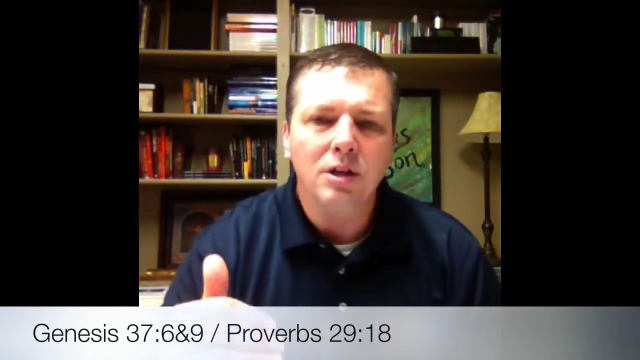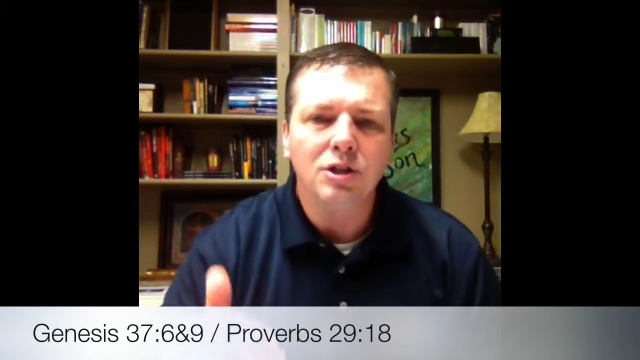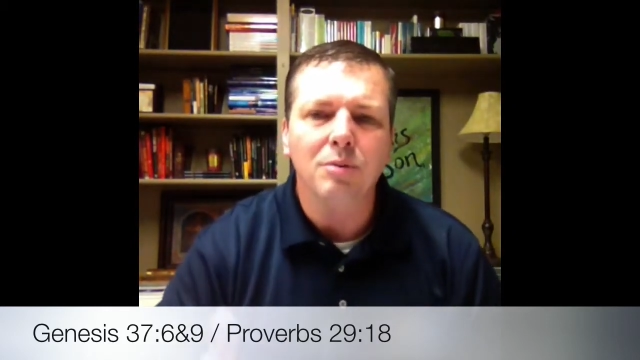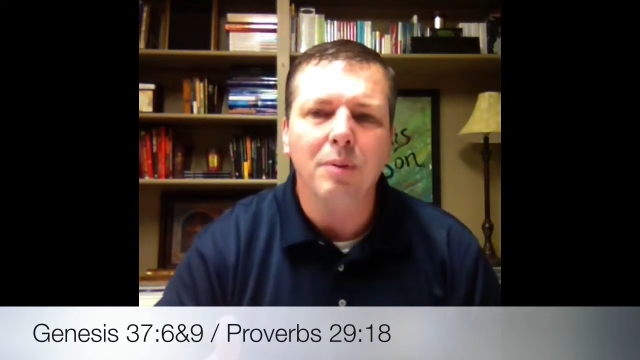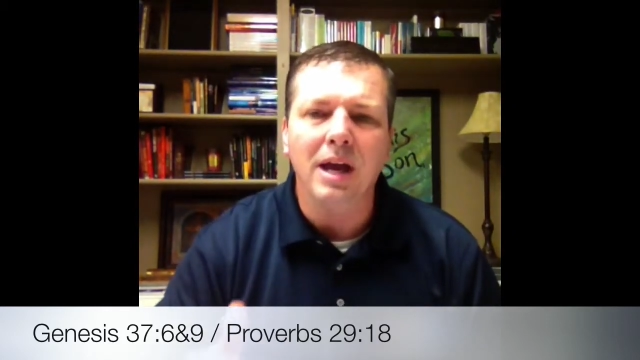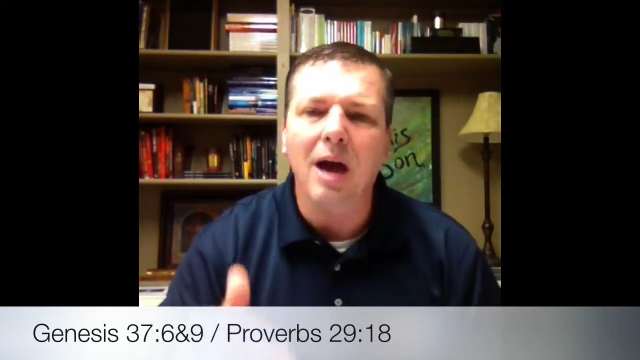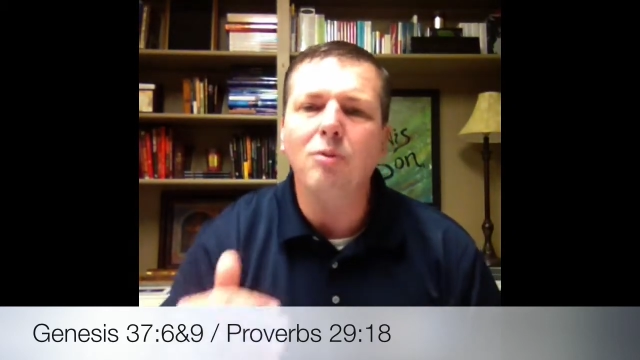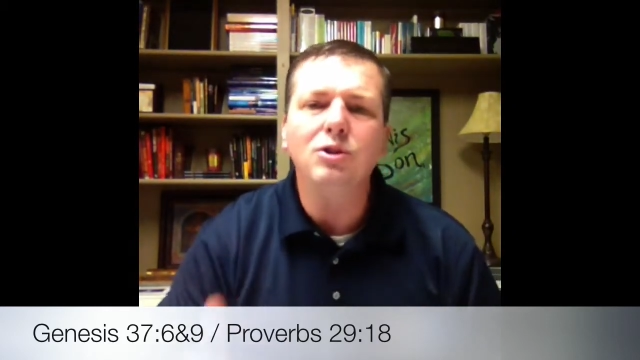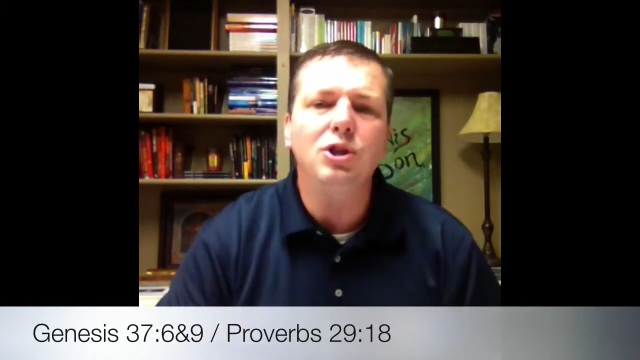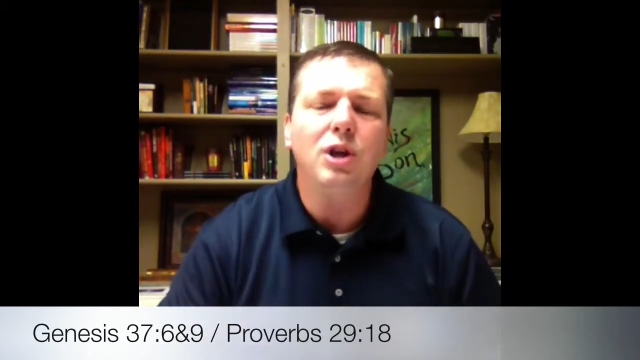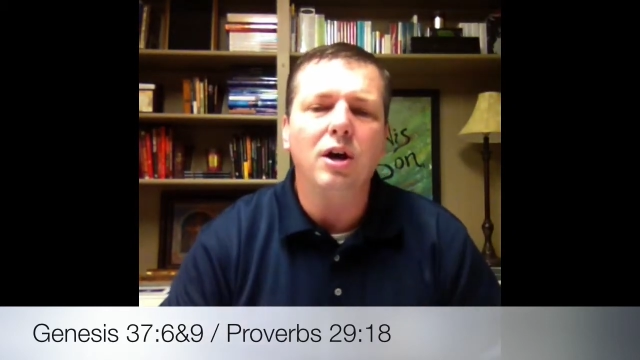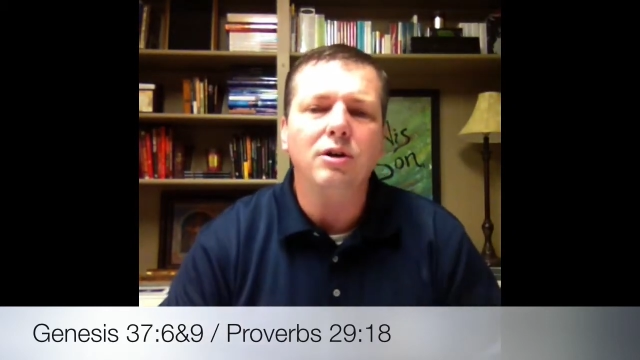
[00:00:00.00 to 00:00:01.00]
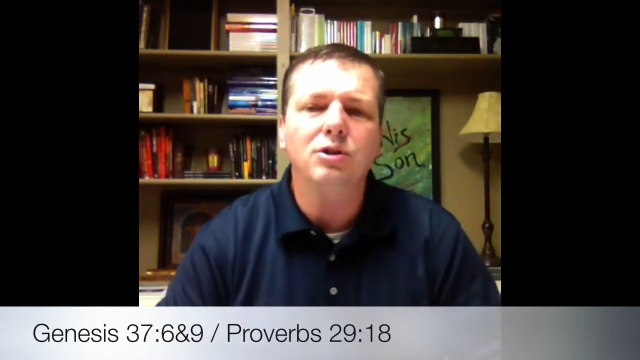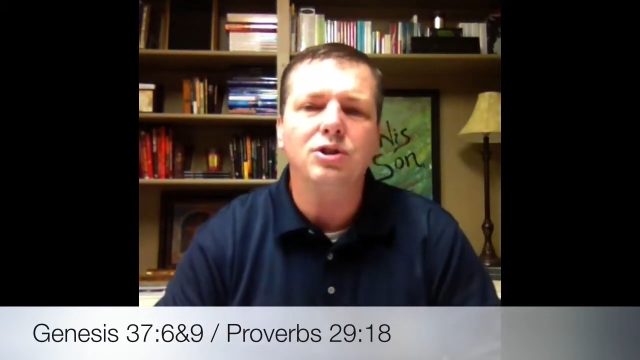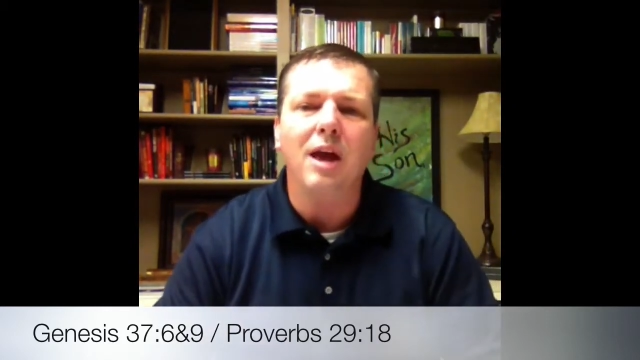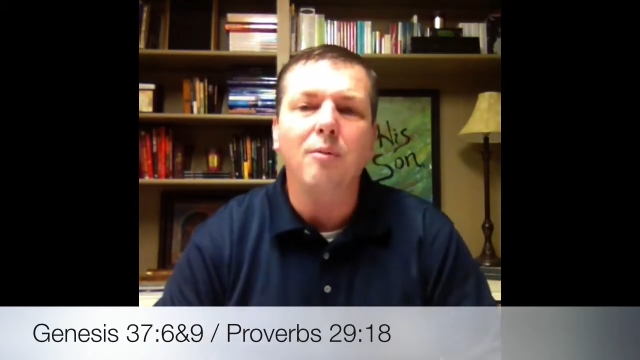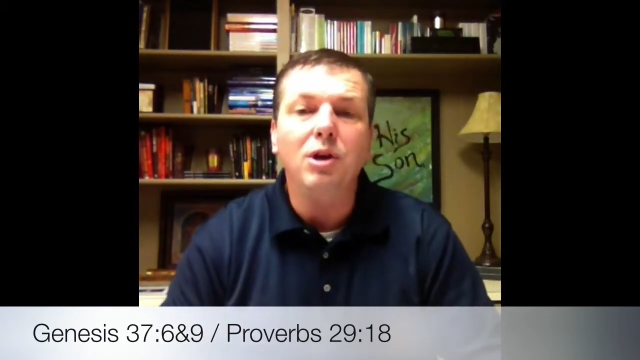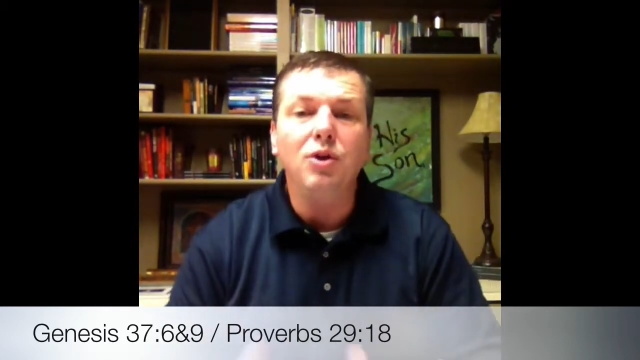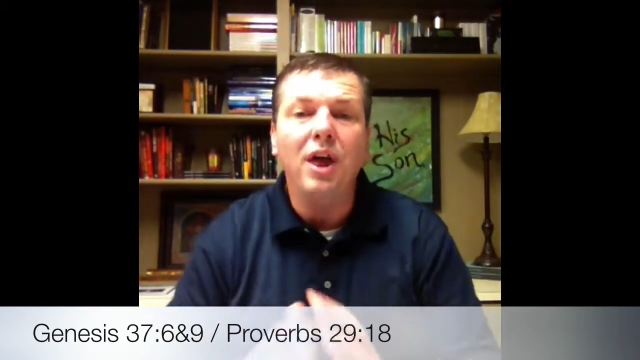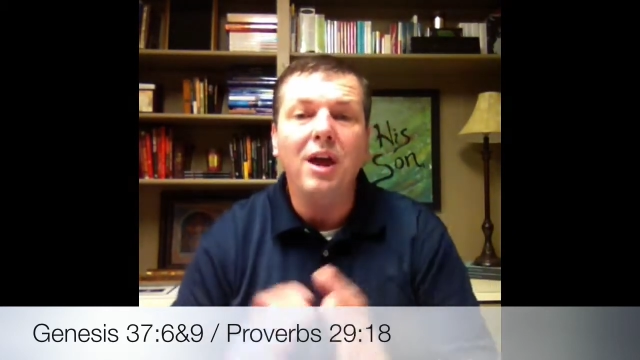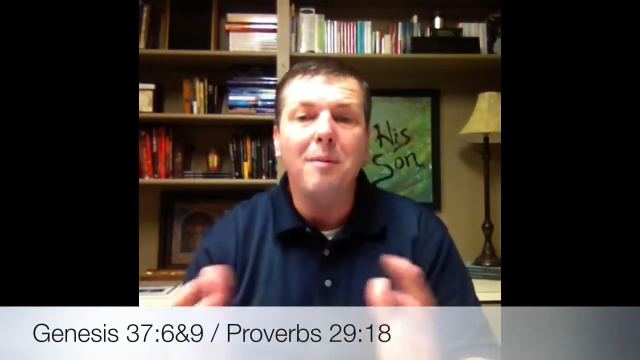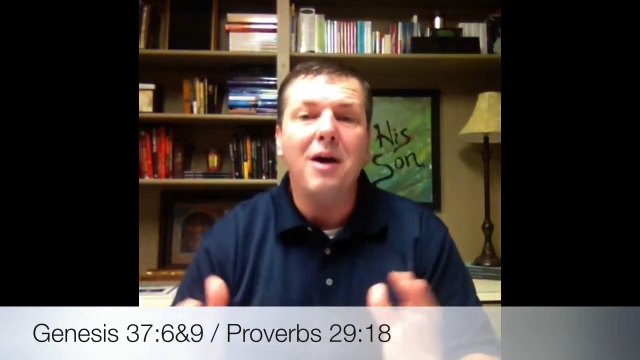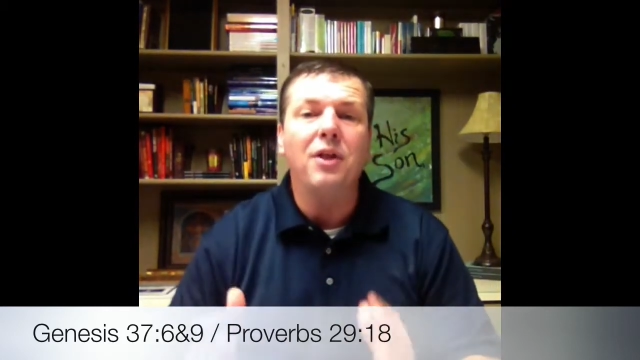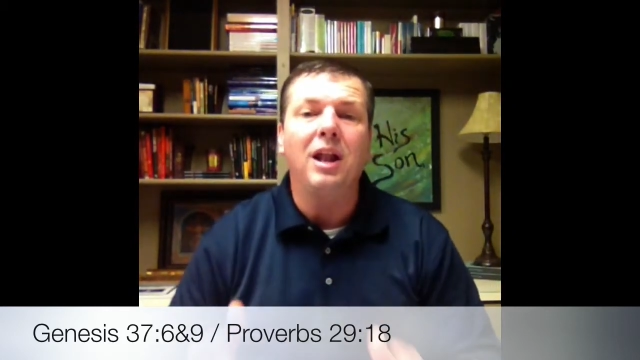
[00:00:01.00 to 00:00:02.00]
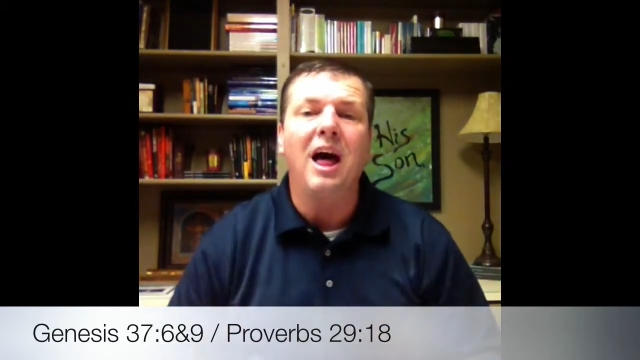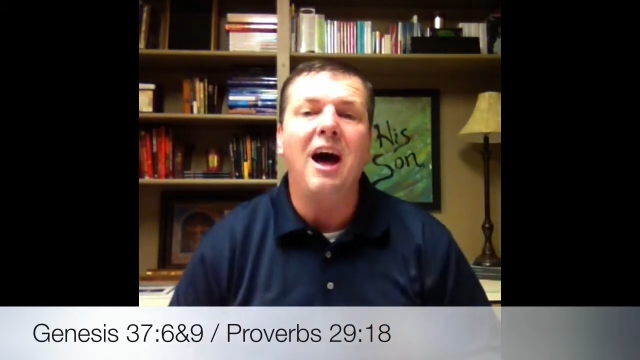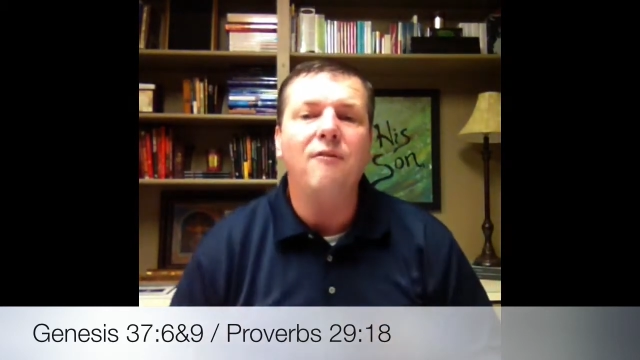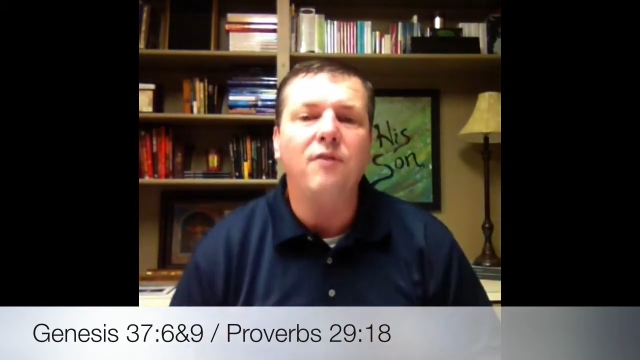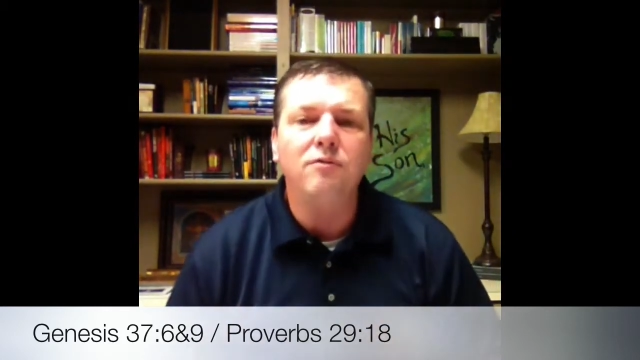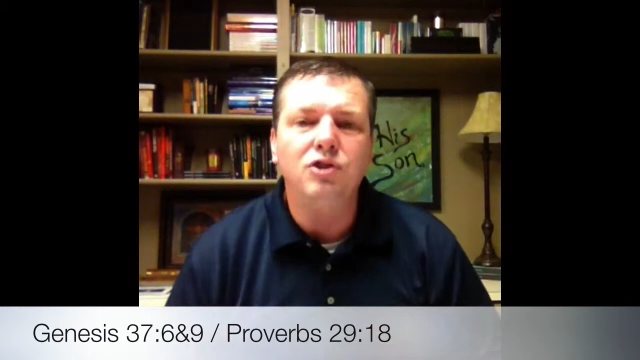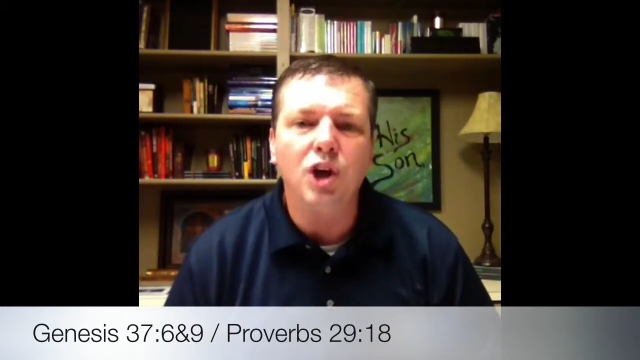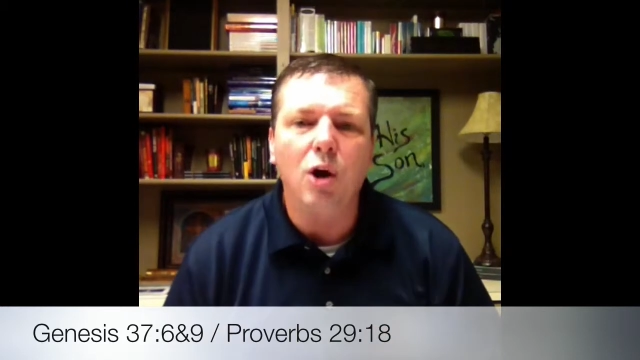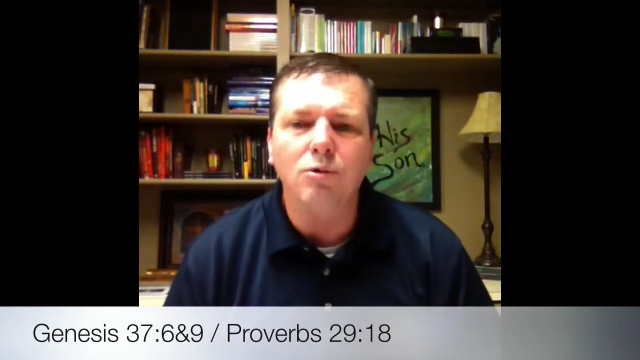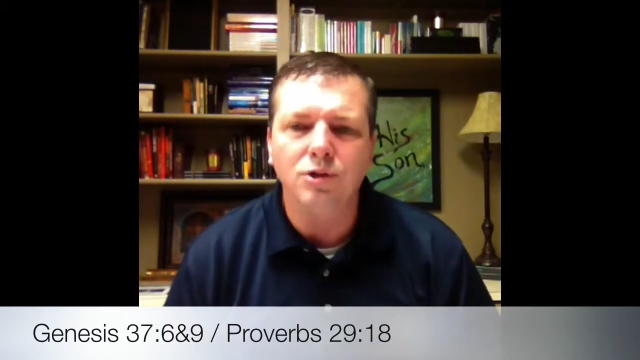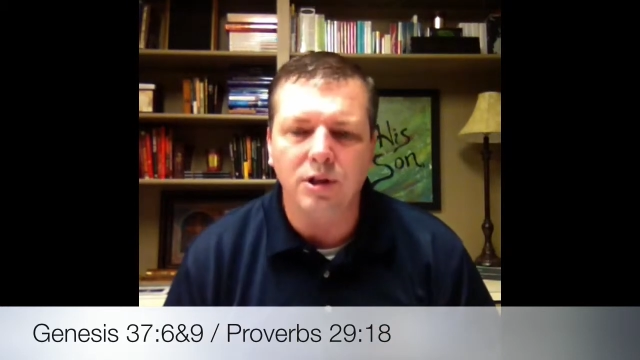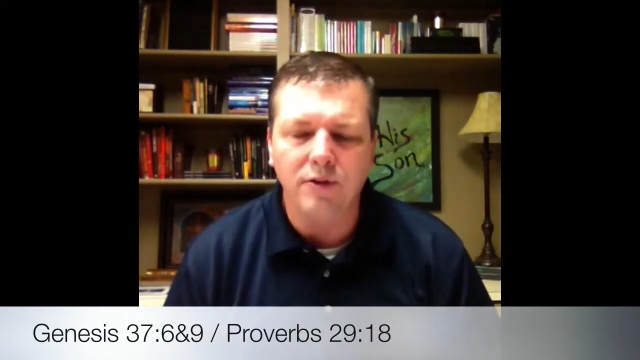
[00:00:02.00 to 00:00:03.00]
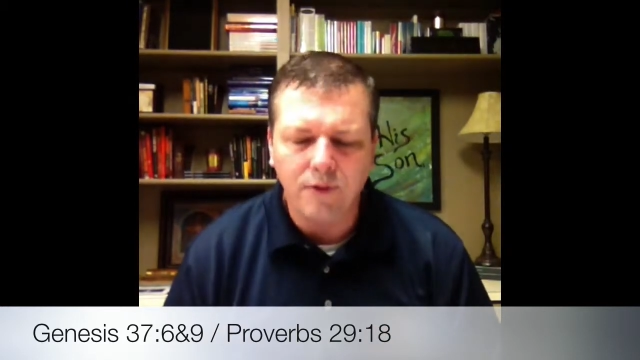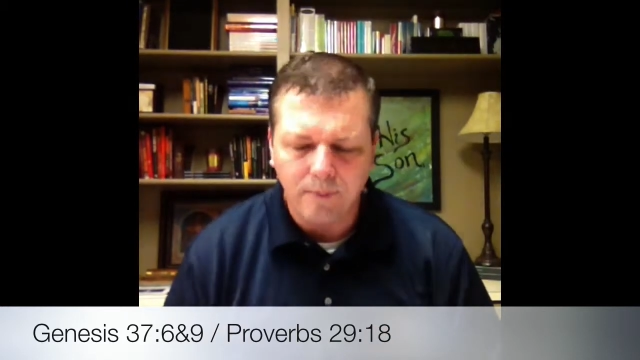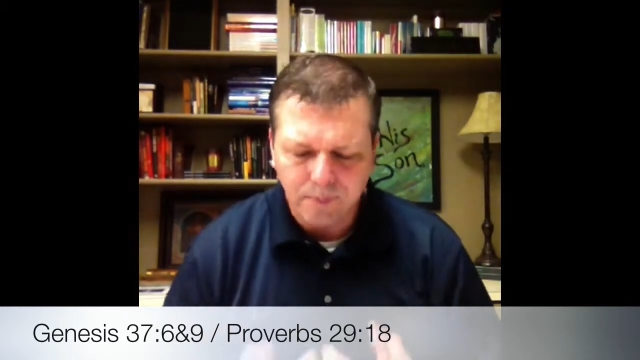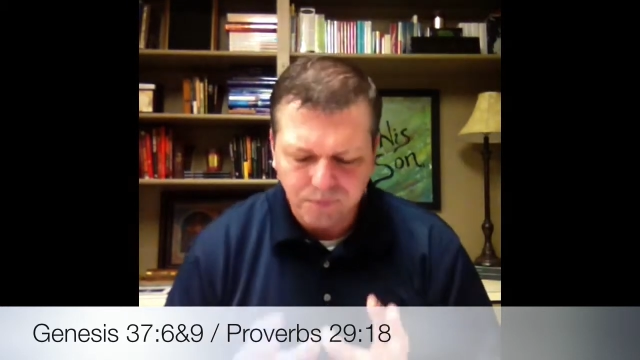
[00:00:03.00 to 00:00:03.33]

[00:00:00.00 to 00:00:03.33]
to me." I want you to understand, when you think about the life of Joseph,